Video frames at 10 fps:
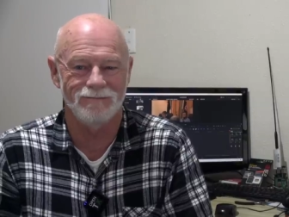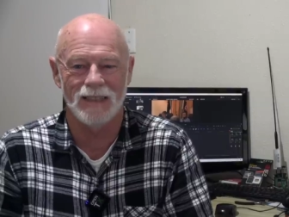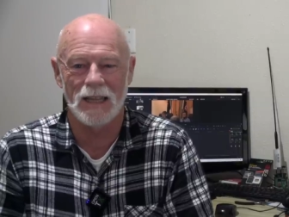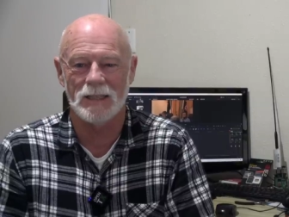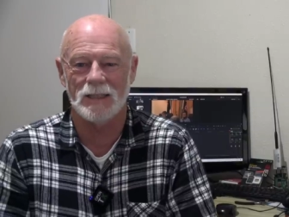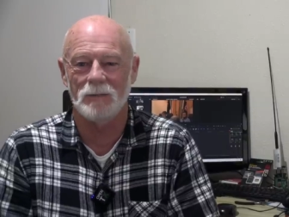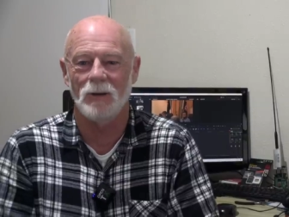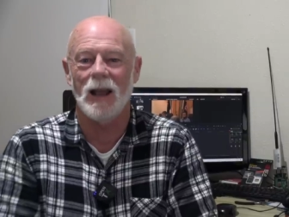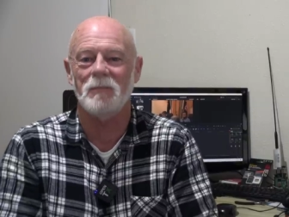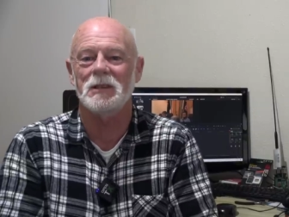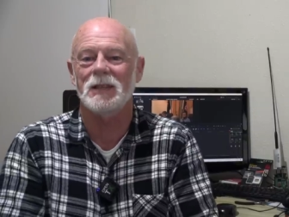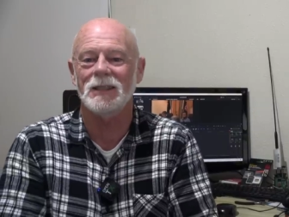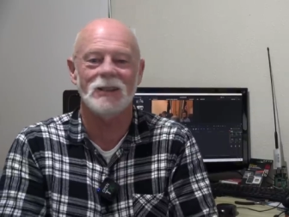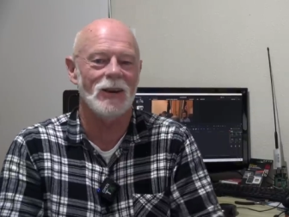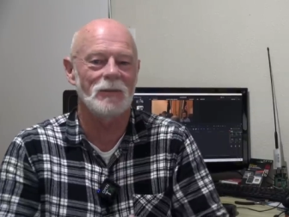Let's see what happens this
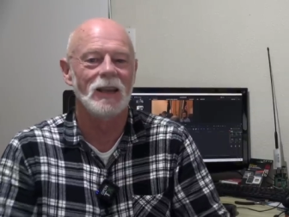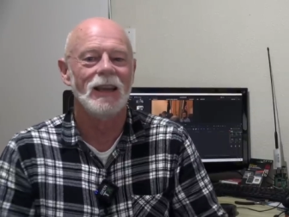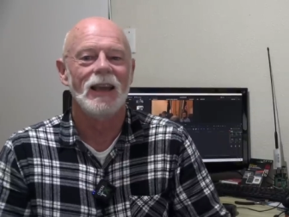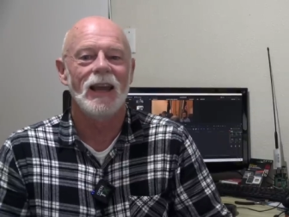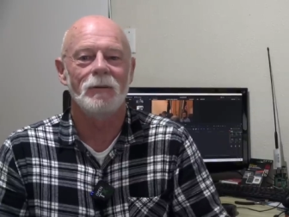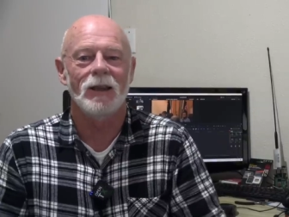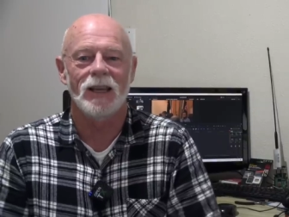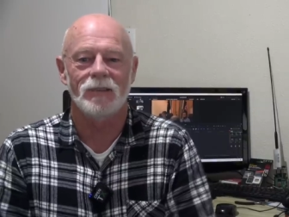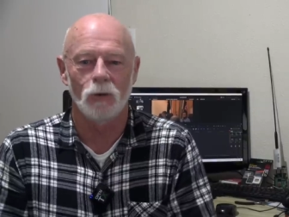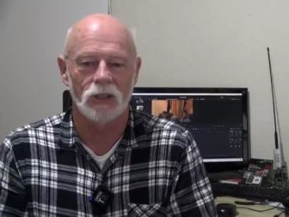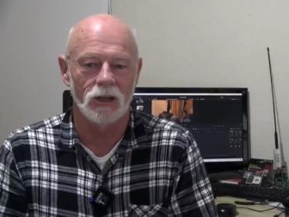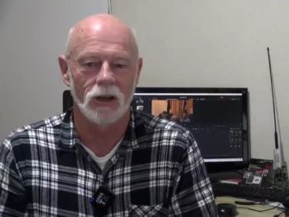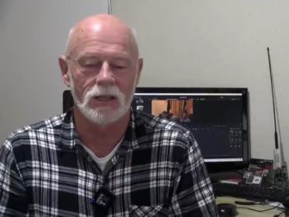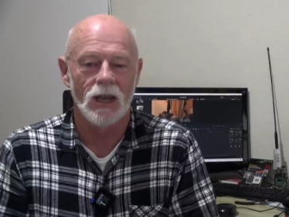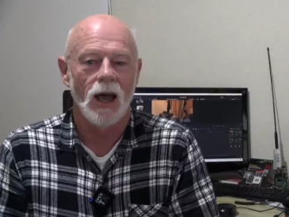time. Anyway, thanks for watching,
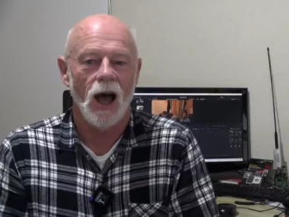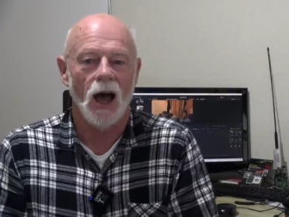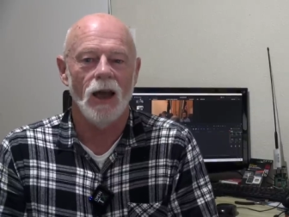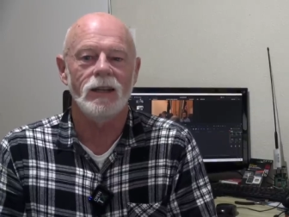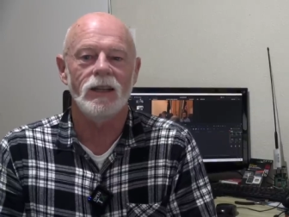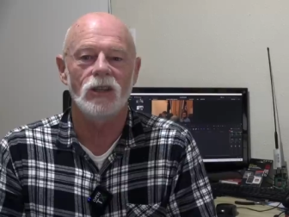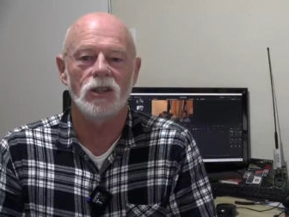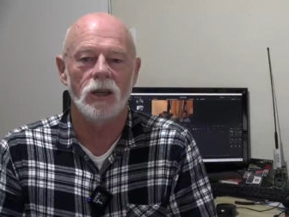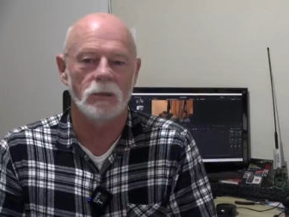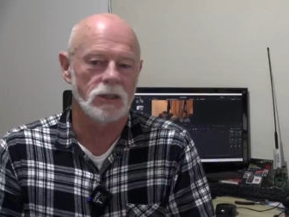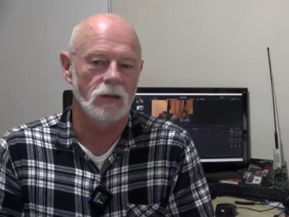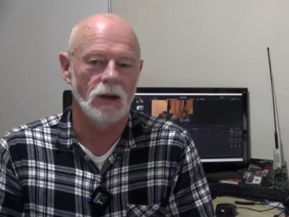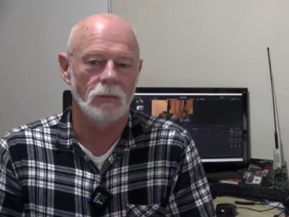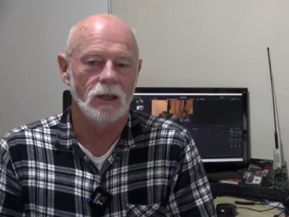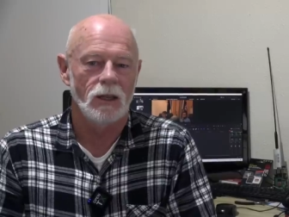guys. I need to cheer myself
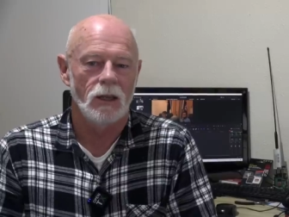up.